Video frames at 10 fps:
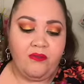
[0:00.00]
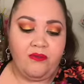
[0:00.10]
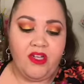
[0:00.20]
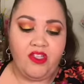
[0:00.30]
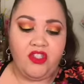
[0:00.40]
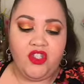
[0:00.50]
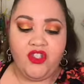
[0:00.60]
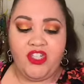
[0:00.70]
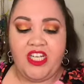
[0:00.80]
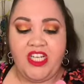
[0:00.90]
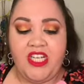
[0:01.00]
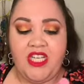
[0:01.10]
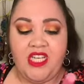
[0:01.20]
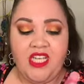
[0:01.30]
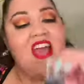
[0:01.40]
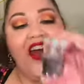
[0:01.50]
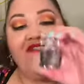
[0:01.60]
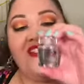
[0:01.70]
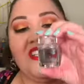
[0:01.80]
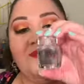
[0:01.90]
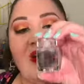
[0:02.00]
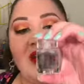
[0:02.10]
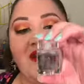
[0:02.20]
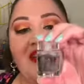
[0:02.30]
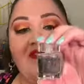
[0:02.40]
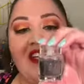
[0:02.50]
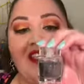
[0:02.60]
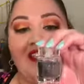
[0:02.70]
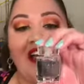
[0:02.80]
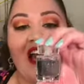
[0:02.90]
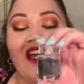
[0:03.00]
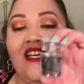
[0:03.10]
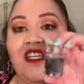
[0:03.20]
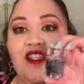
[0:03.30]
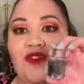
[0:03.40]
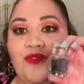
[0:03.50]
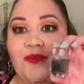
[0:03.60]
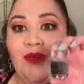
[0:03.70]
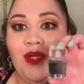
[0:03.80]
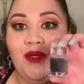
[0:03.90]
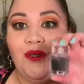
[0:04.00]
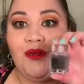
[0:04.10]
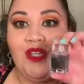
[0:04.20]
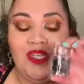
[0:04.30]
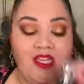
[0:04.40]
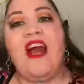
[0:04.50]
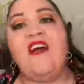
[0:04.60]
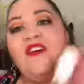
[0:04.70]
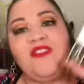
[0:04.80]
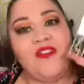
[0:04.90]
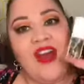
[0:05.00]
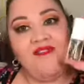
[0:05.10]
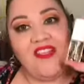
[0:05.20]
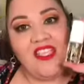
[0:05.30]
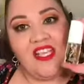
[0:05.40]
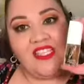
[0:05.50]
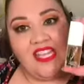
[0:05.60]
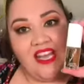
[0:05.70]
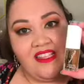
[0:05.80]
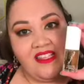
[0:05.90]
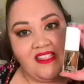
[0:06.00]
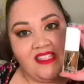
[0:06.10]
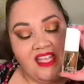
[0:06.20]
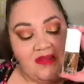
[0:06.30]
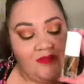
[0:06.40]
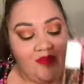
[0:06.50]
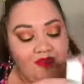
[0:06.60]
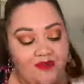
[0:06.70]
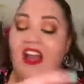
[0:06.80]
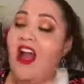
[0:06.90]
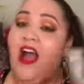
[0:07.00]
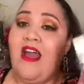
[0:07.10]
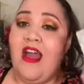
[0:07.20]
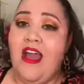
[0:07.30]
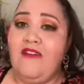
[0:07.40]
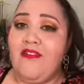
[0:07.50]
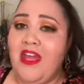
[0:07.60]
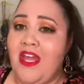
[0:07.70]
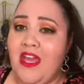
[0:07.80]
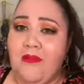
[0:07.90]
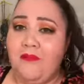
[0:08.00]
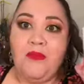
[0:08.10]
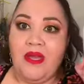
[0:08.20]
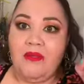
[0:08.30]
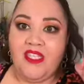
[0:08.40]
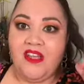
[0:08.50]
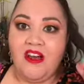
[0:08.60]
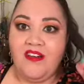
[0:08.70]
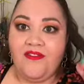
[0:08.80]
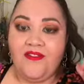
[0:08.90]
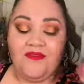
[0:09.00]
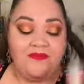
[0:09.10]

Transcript: Real Tree. I have this bottle of Escada Into the Blue. I also have this Sand and Sable. I have a Baby Soft.